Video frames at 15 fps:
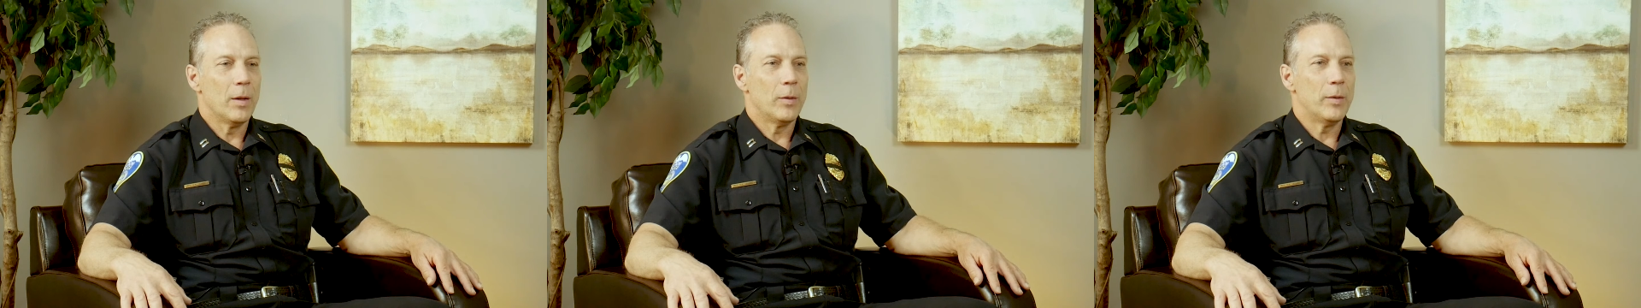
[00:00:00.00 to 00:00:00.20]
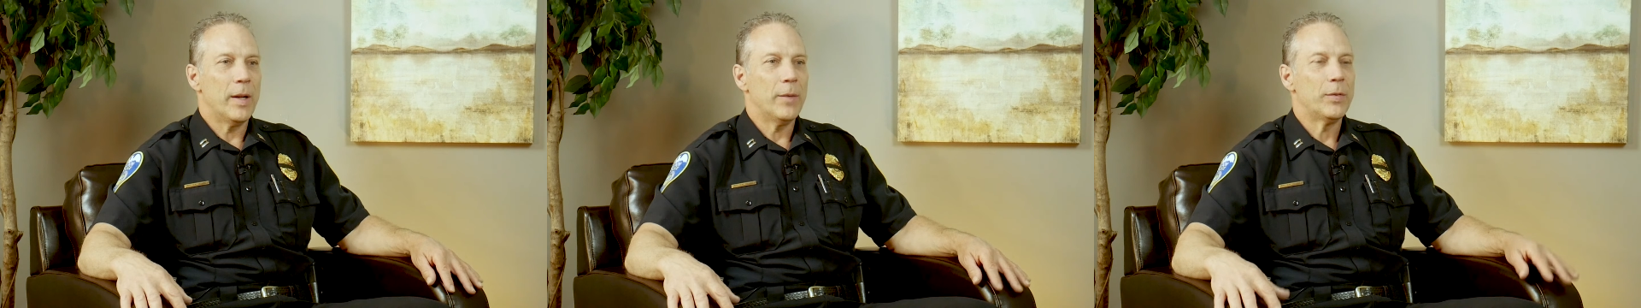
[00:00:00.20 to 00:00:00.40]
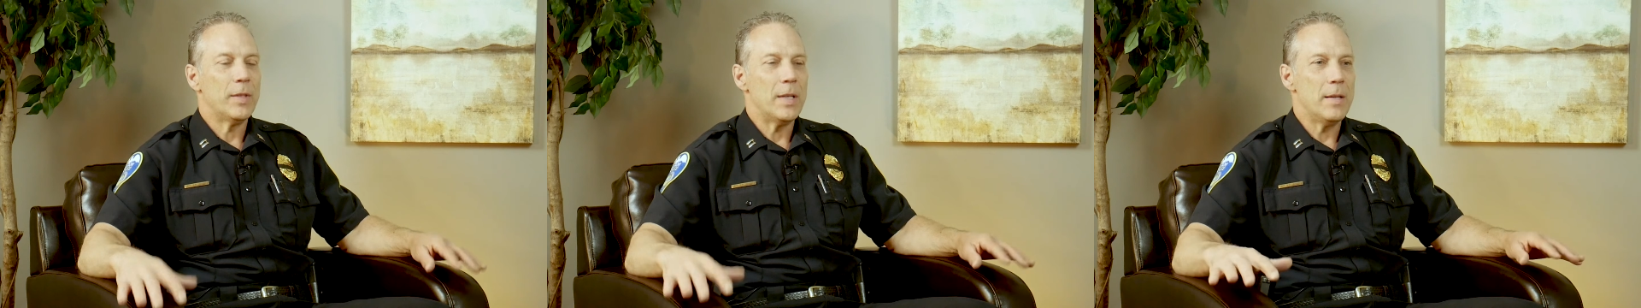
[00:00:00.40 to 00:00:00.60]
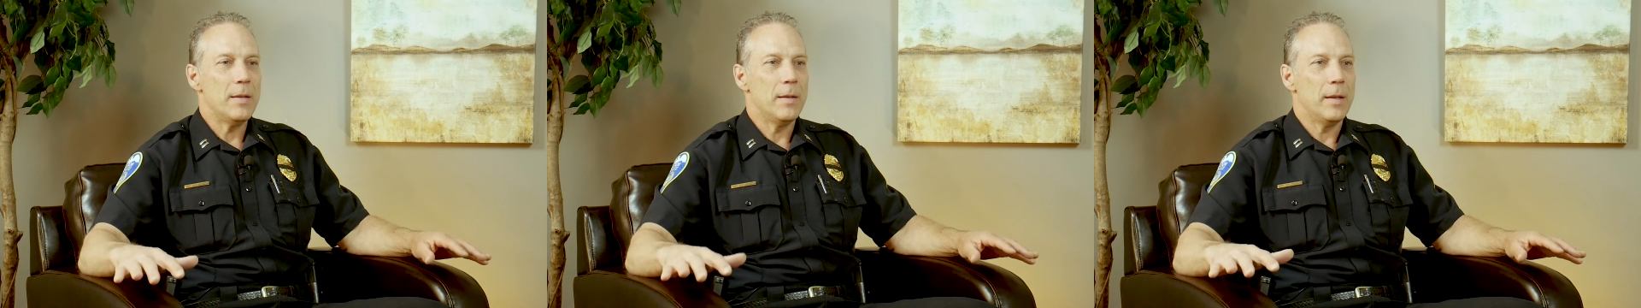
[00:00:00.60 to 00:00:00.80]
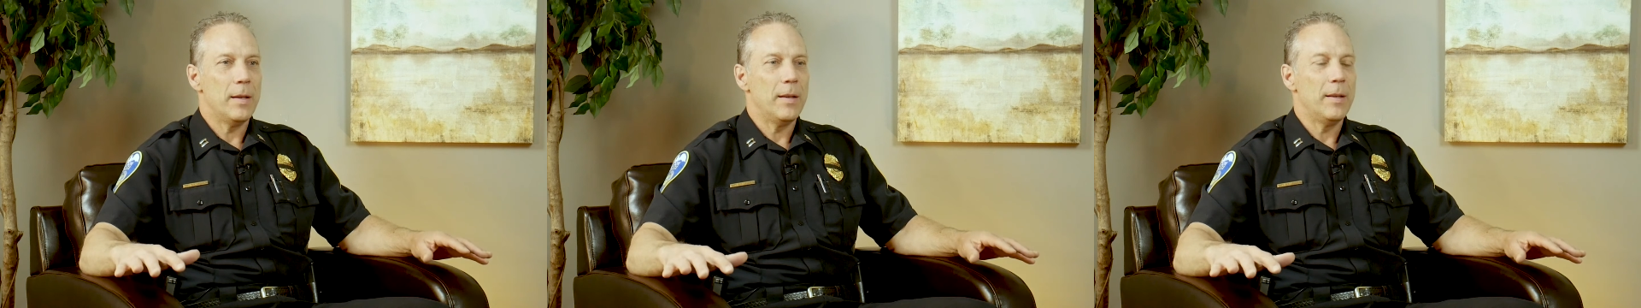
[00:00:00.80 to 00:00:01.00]
You know, I've
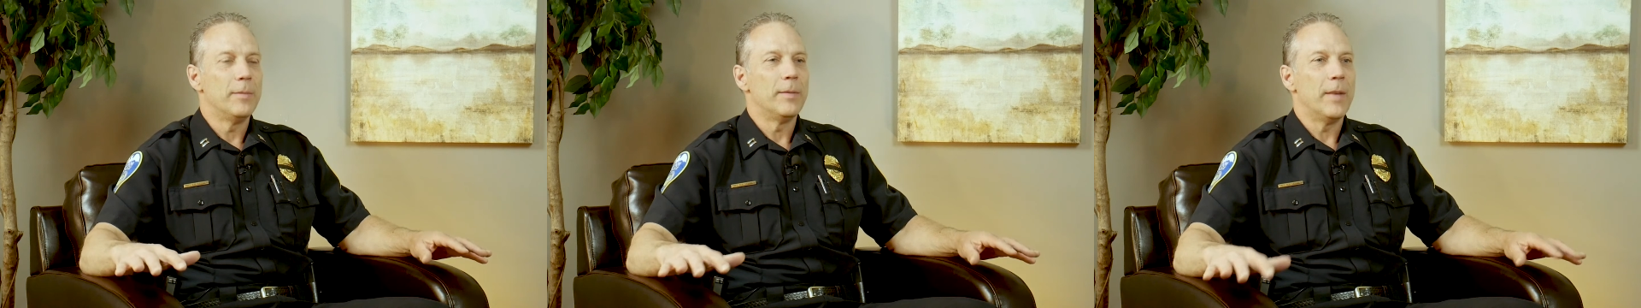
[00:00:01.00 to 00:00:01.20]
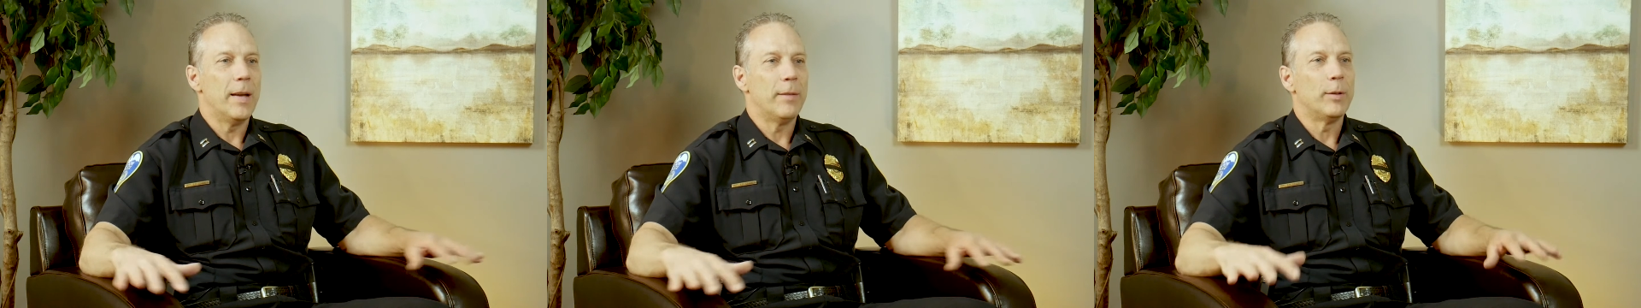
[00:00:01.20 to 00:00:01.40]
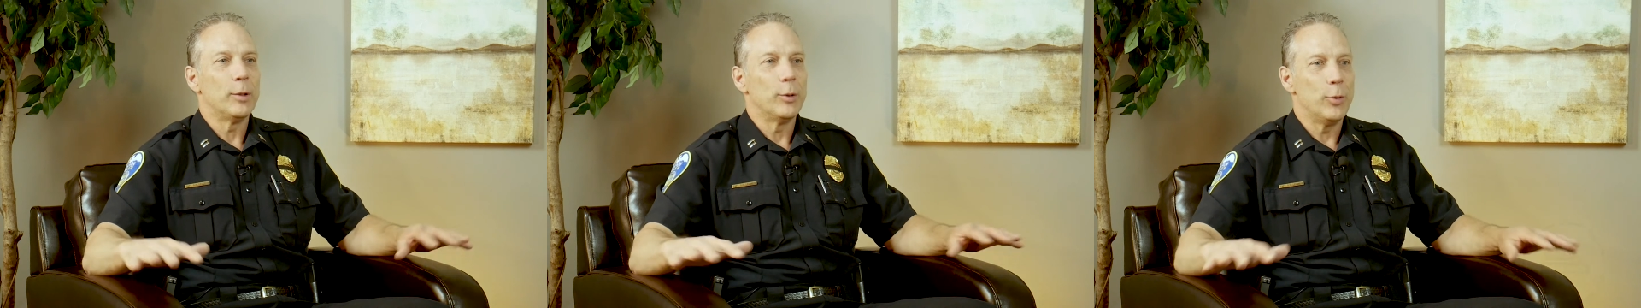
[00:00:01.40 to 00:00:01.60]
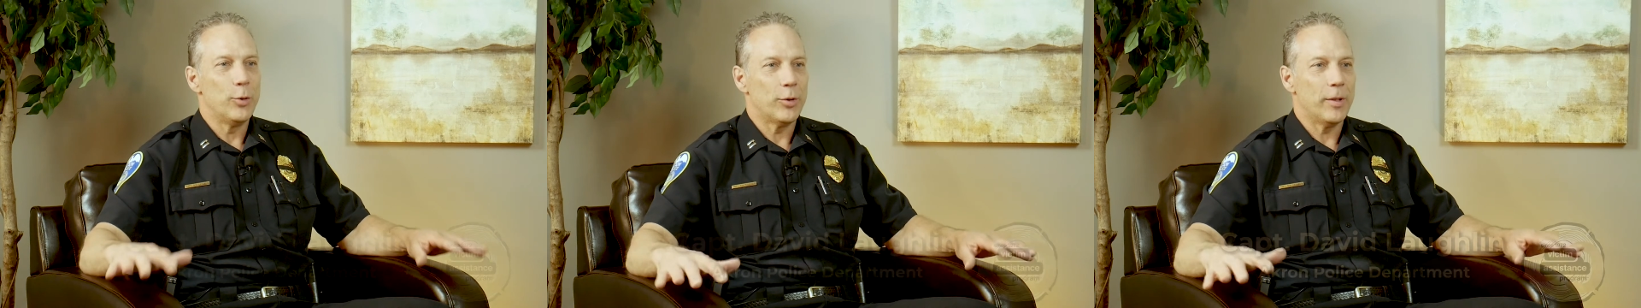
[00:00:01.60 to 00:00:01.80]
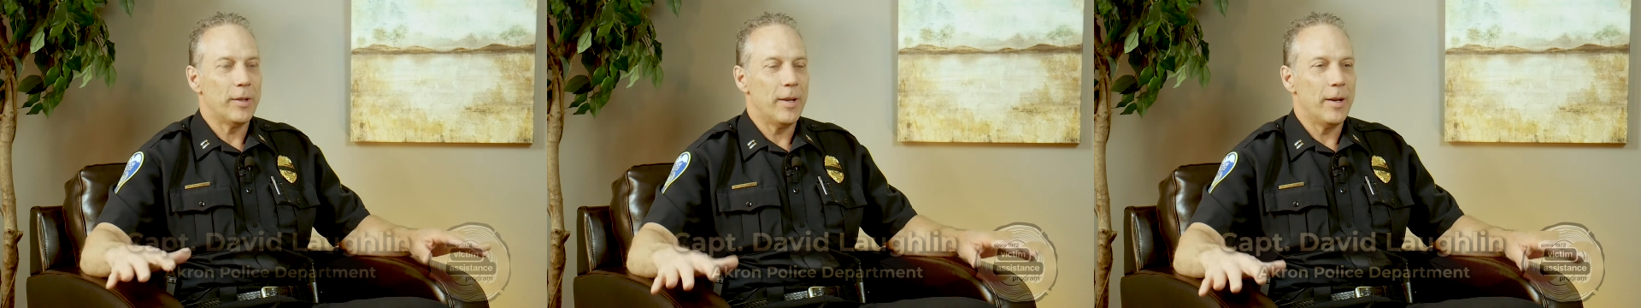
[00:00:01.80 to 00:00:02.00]
seen the
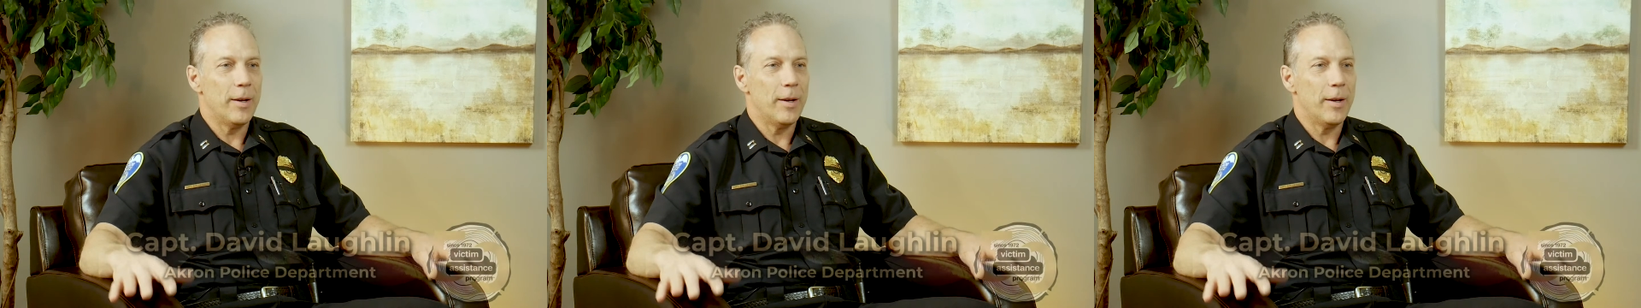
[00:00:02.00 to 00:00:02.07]
evolution